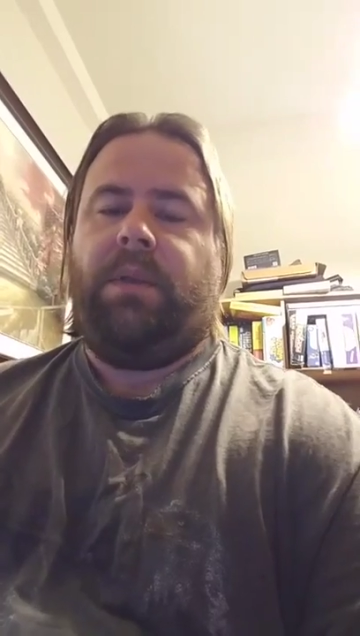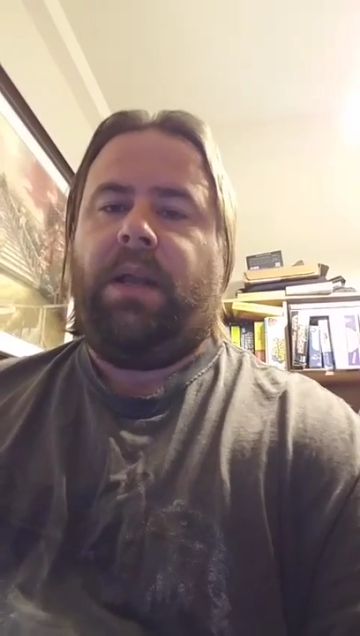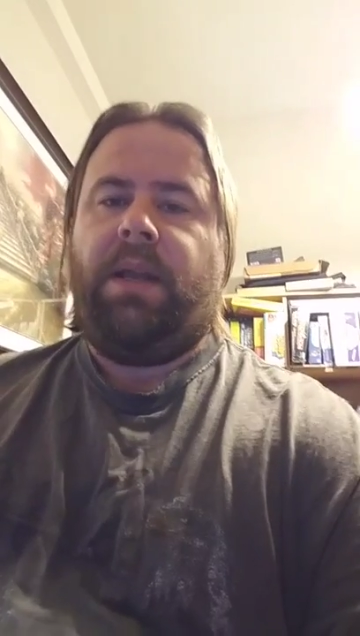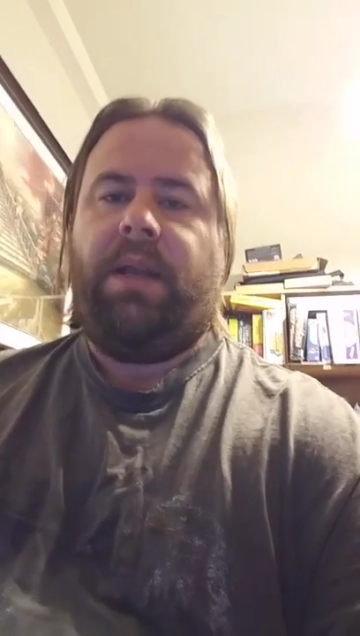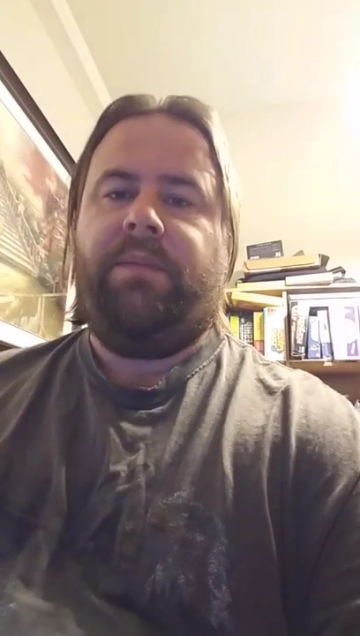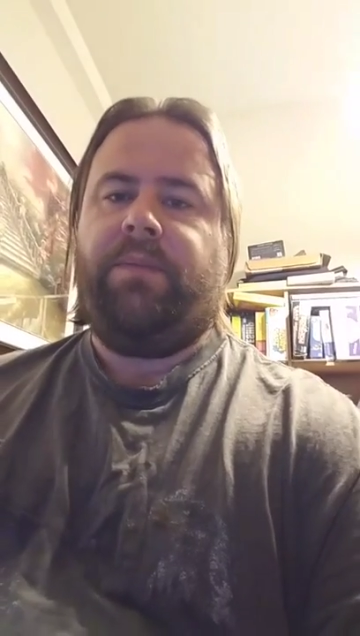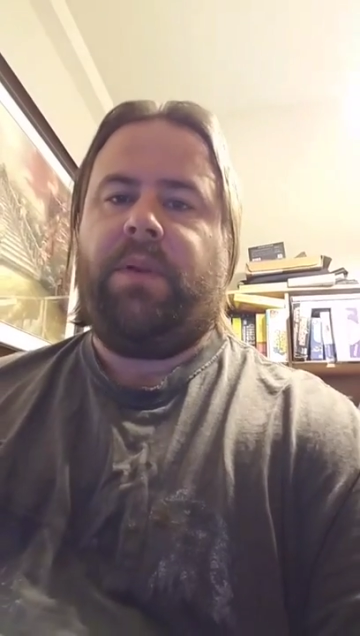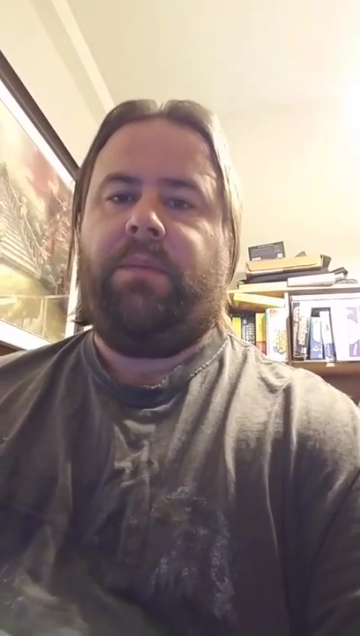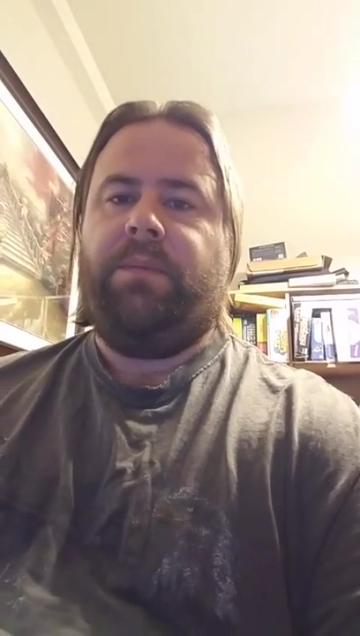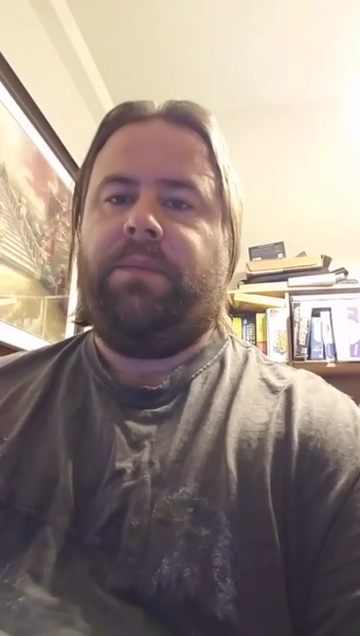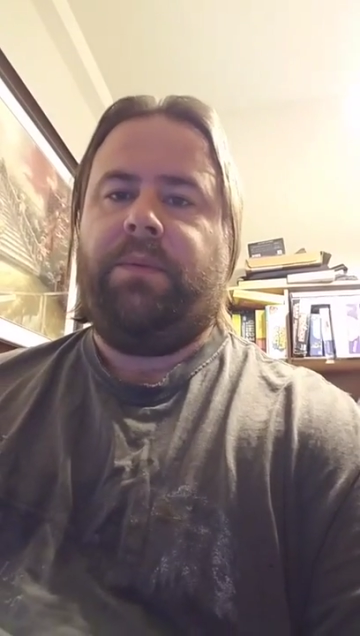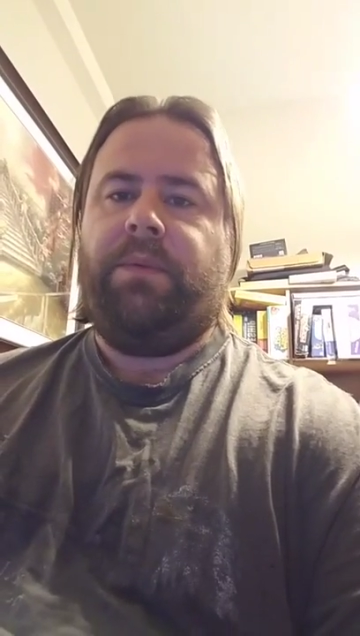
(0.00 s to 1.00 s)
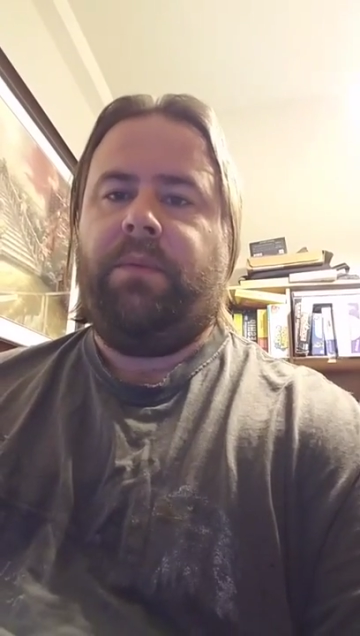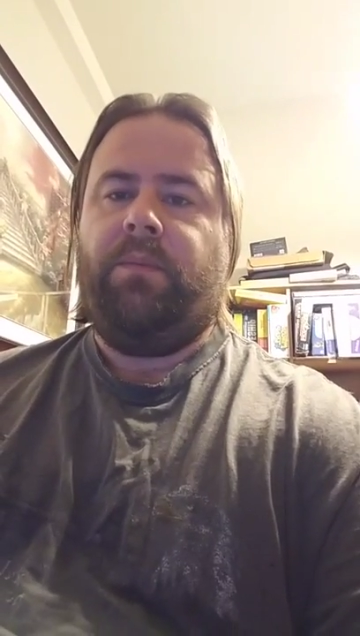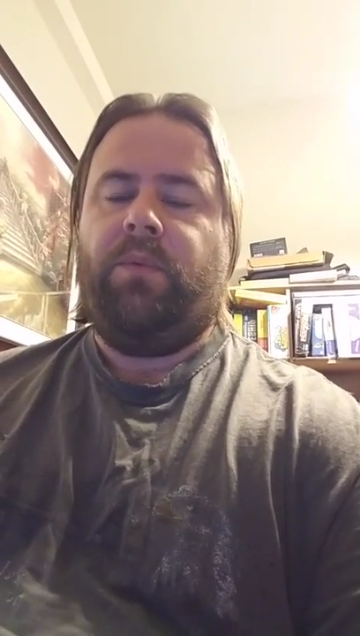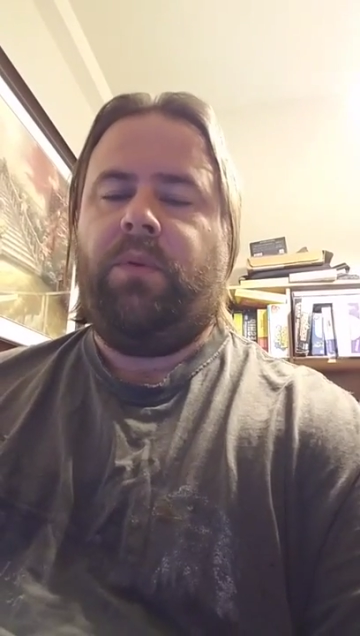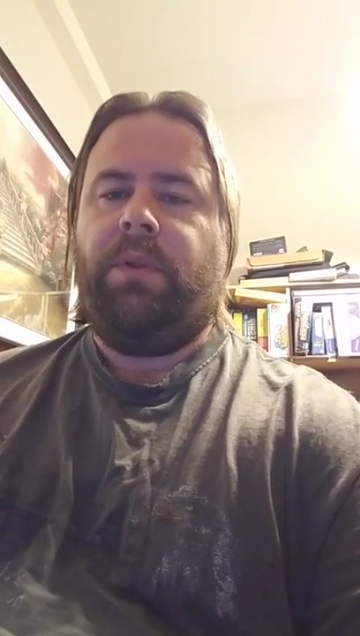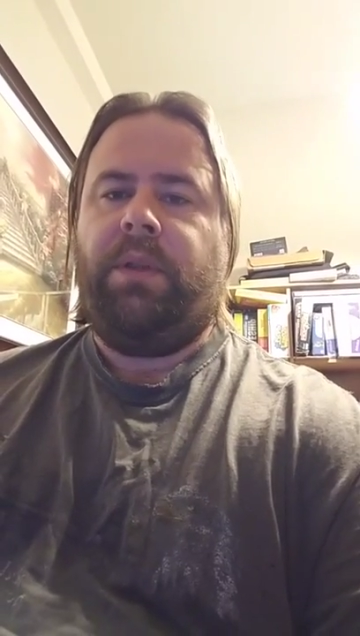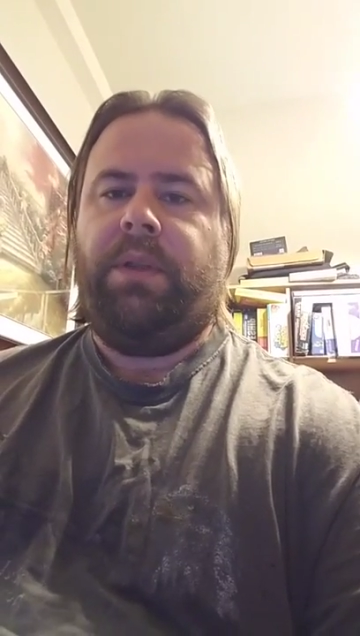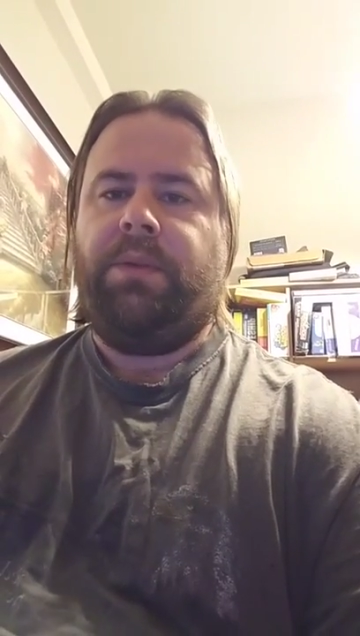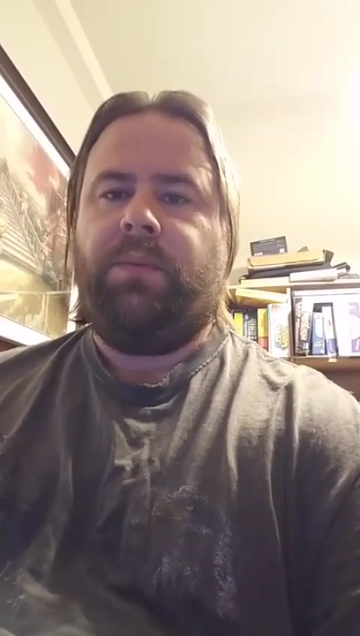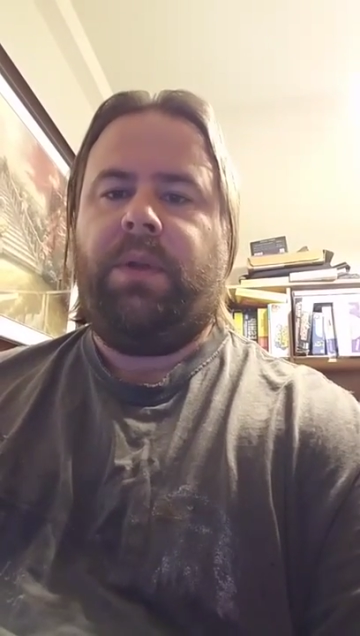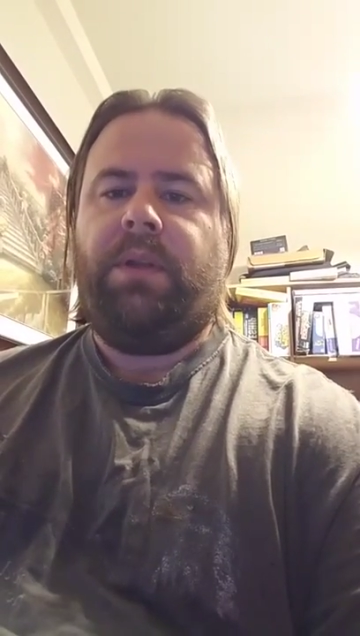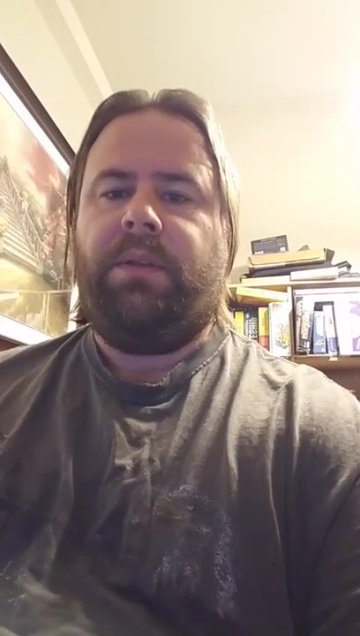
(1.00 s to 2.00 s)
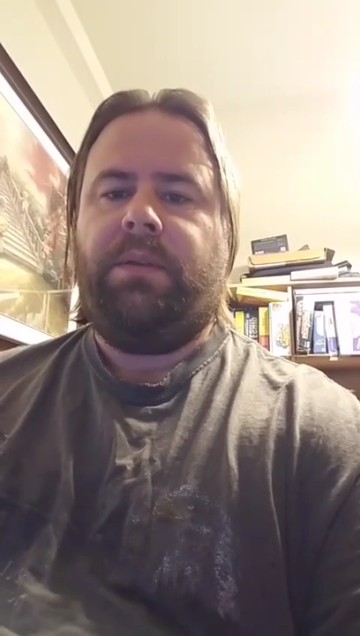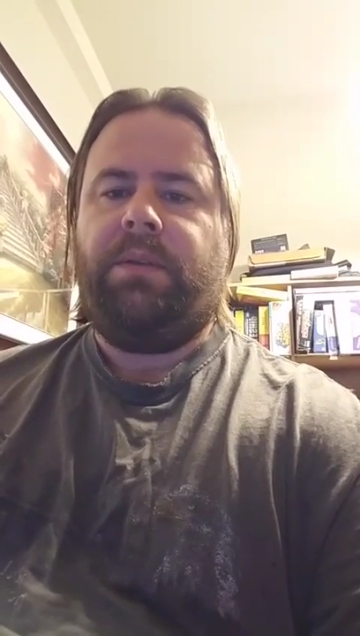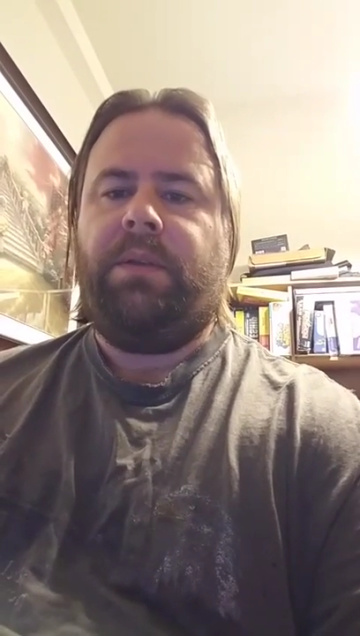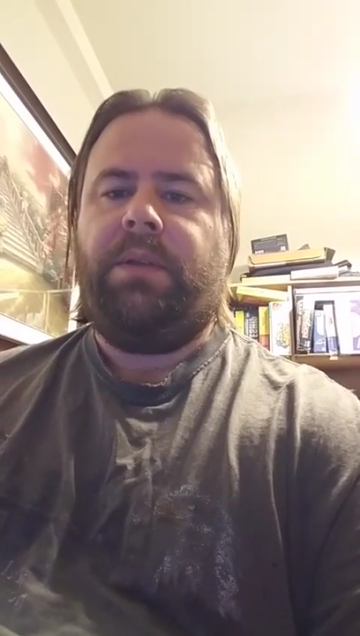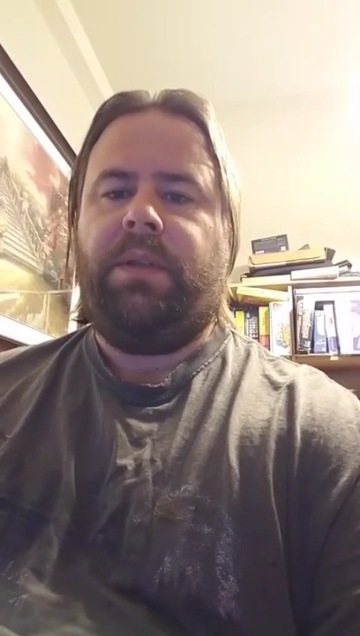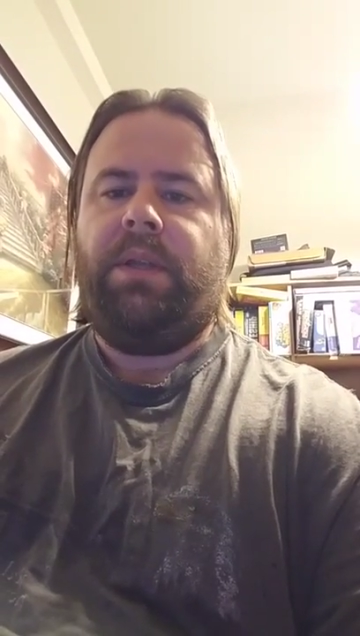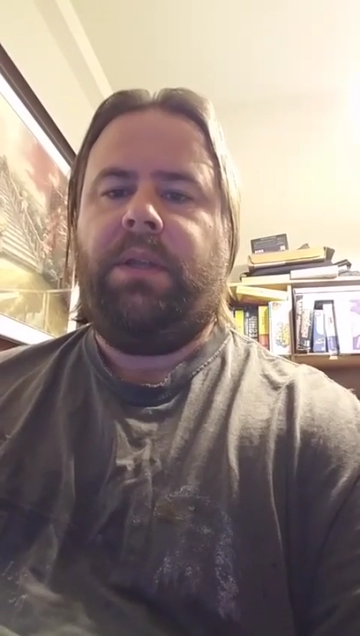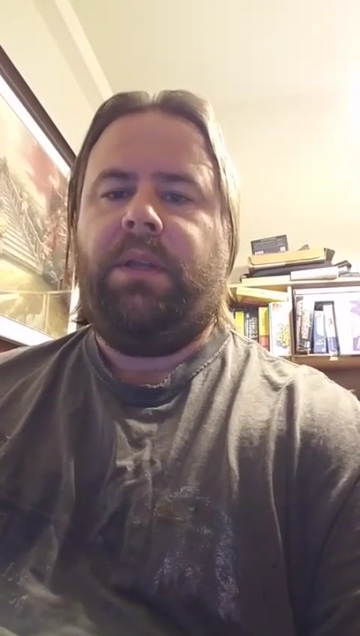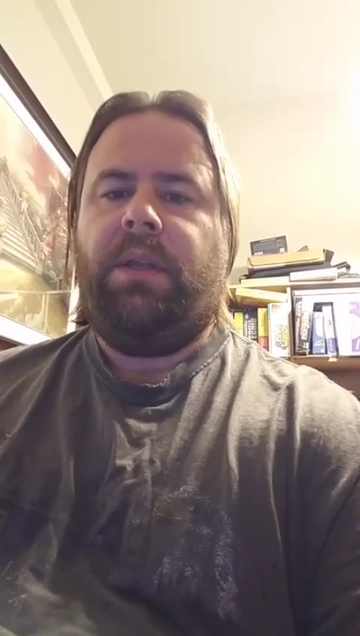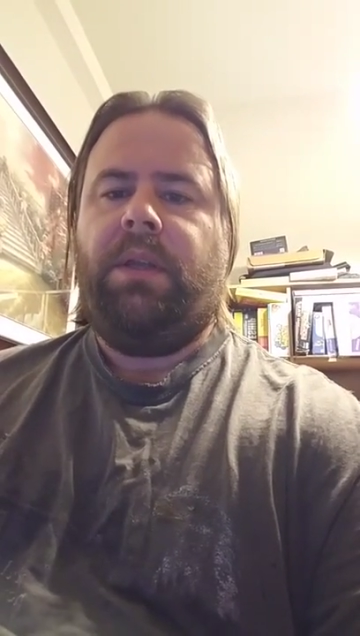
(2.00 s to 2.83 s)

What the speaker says: I have problems with it morally as well, certainly.